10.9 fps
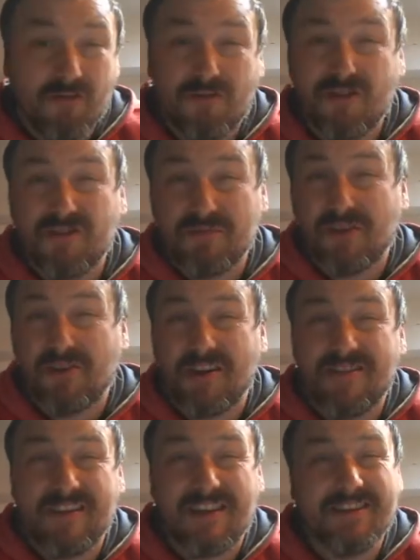We're going to be looking
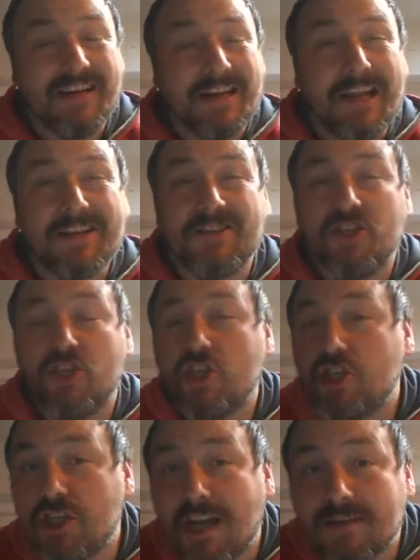at things like light and
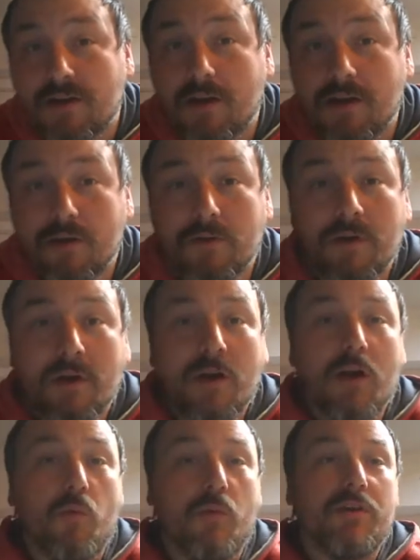shadow.
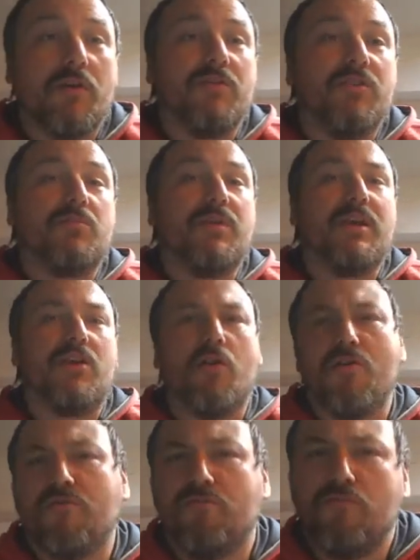We're going to be
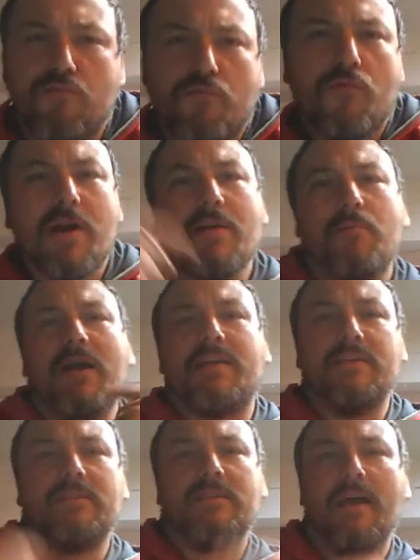going right back
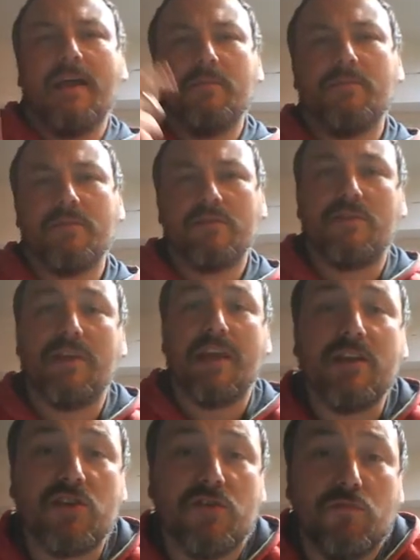in time to the
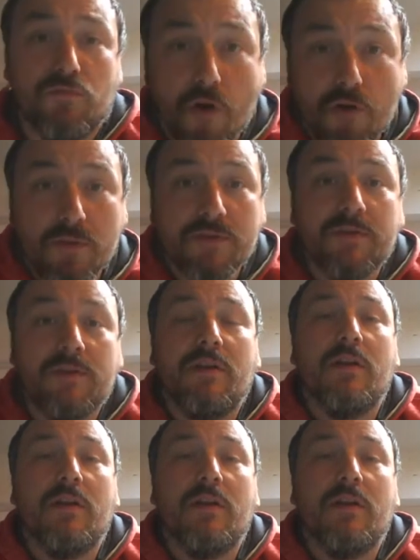ancient Roman